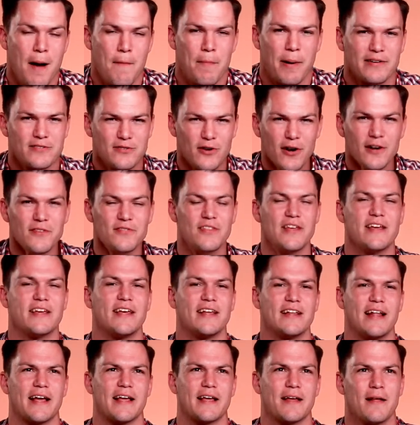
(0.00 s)
But I started
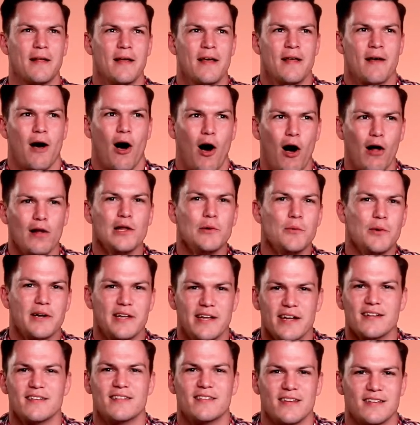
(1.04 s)
thinking, like, Hollywood
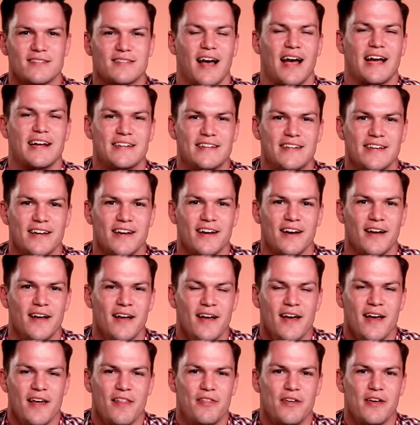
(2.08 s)
gets this idea
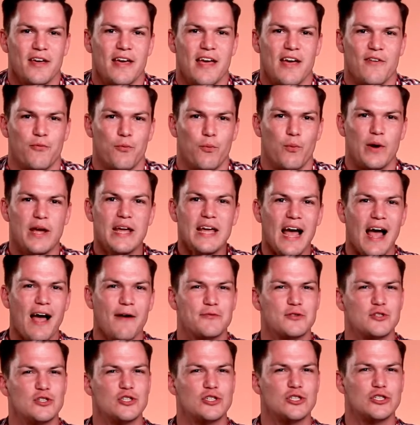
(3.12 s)
that if we
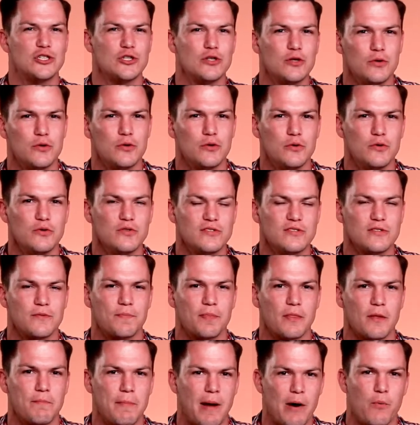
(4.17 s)
have shoes,
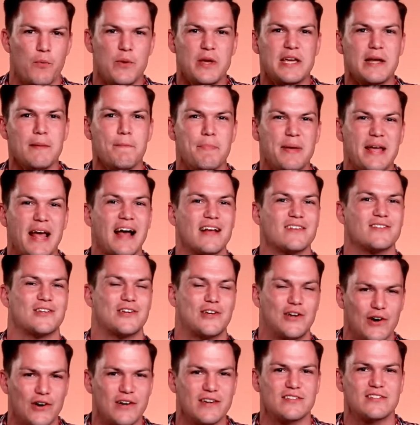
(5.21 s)
man, we can be as
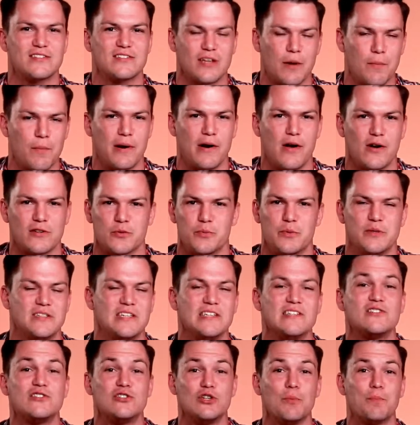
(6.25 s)
good as someone else. We
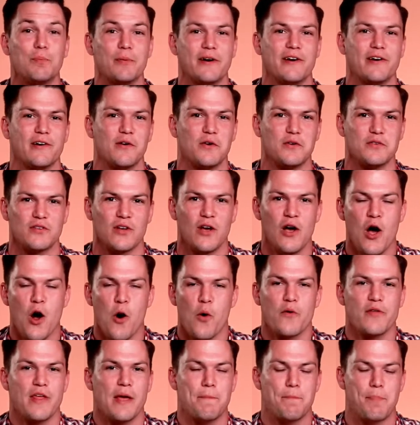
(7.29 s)
see superheroes
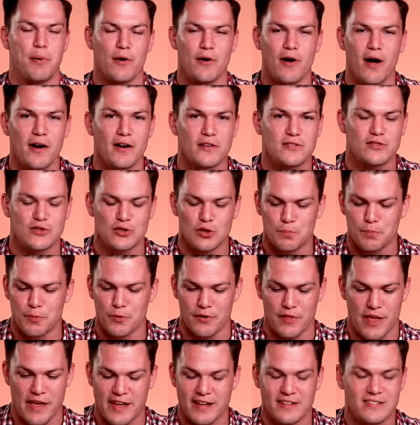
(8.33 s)
where they put on a
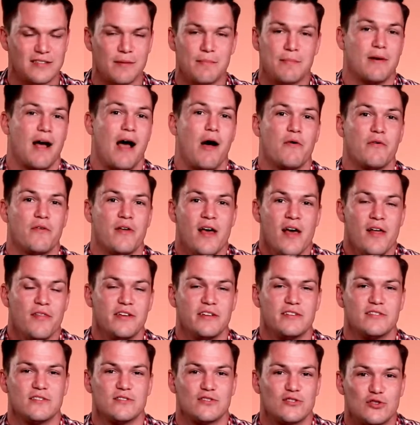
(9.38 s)
super, they get somehow
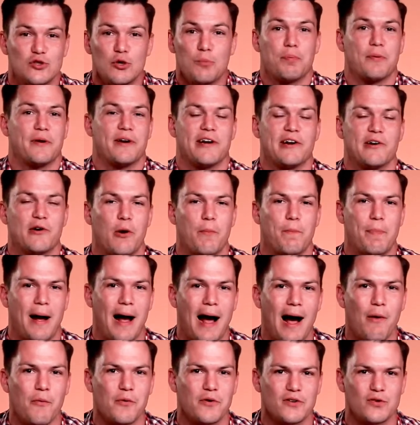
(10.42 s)
these superhero
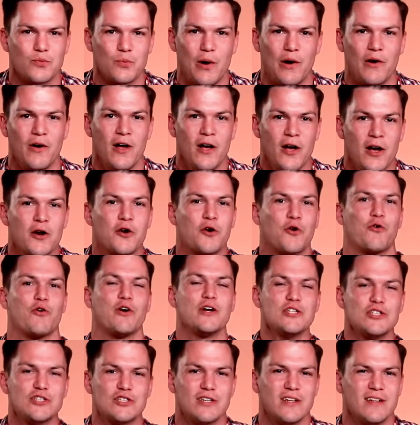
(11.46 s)
powers. Well,
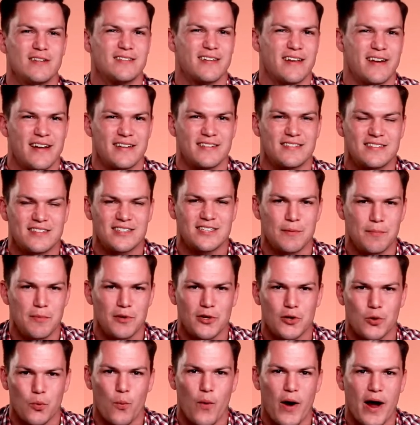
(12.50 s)
Christians in a
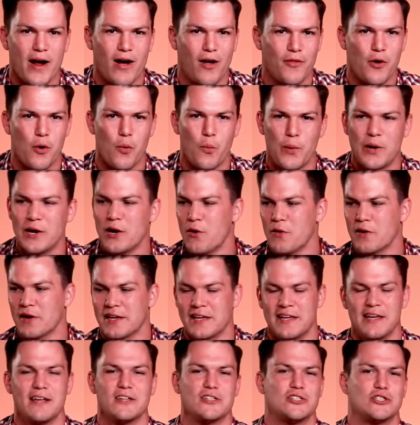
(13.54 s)
similar way, although we
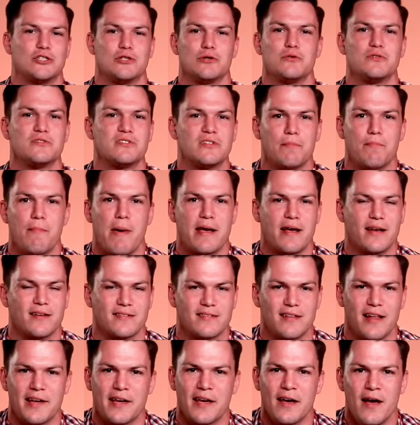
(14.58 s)
don't get shoes that make
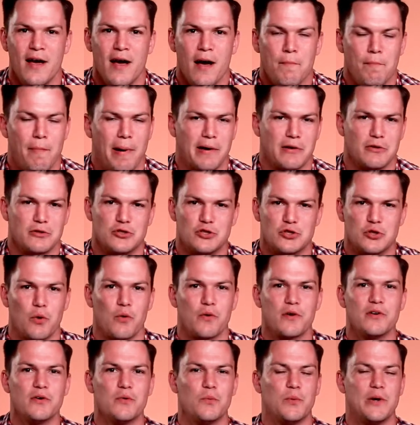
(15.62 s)
us like Michael
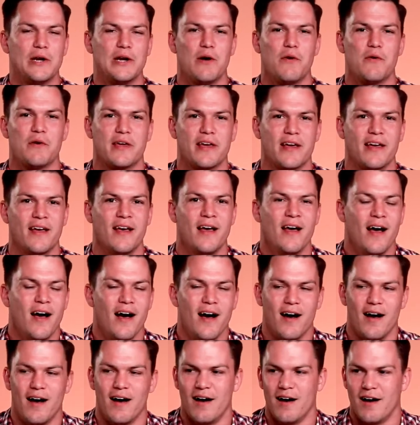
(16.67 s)
Jordan, we don't get
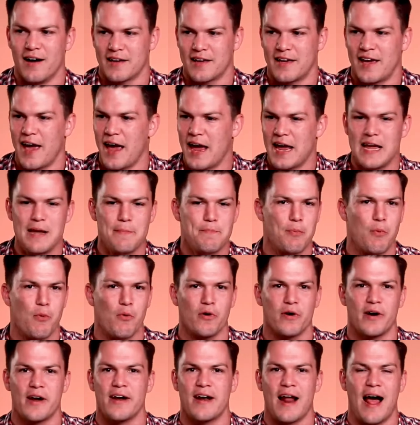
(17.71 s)
a cape
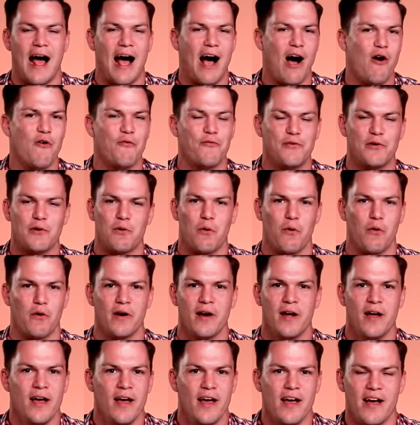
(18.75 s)
or an outfit
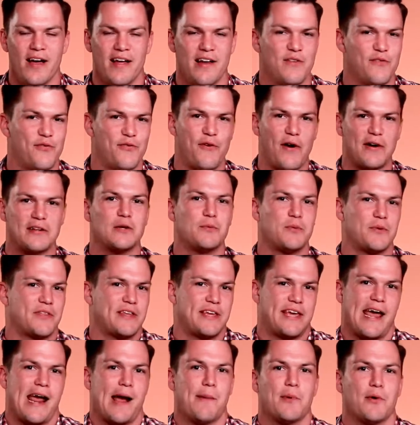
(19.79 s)
or infected
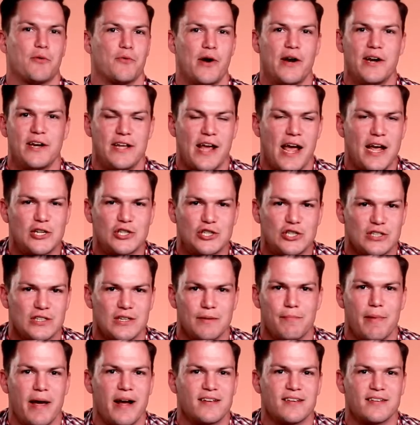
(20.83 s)
with gamma radiation
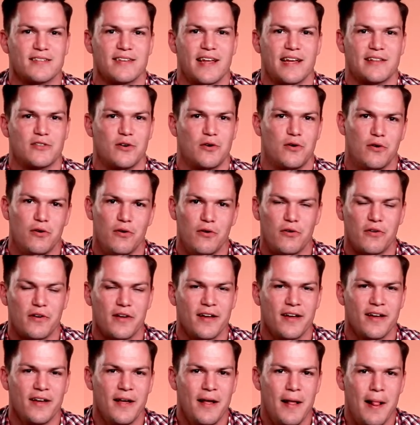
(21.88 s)
that makes us like the
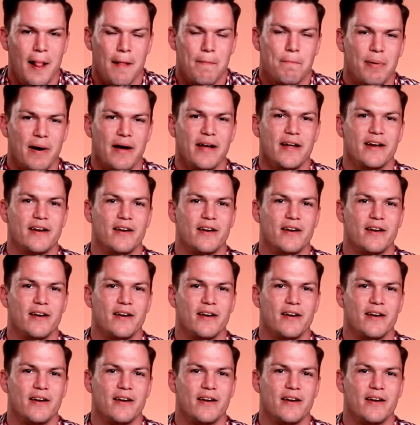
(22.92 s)
Hulk. But